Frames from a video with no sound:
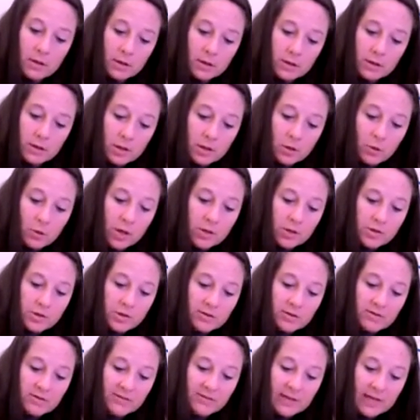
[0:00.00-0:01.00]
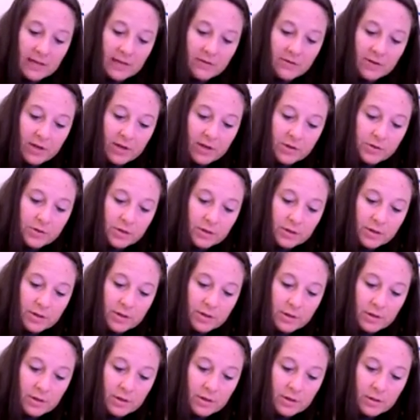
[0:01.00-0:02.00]
So under the 500,
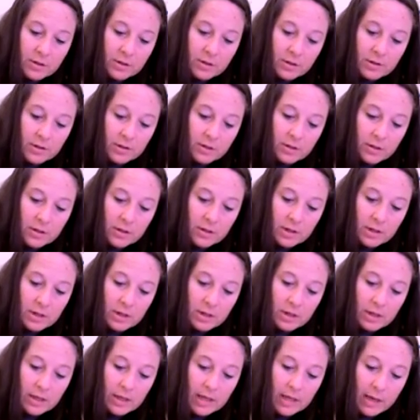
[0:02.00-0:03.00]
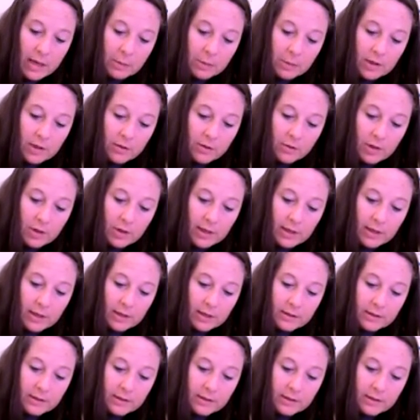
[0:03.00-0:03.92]
I'm going to write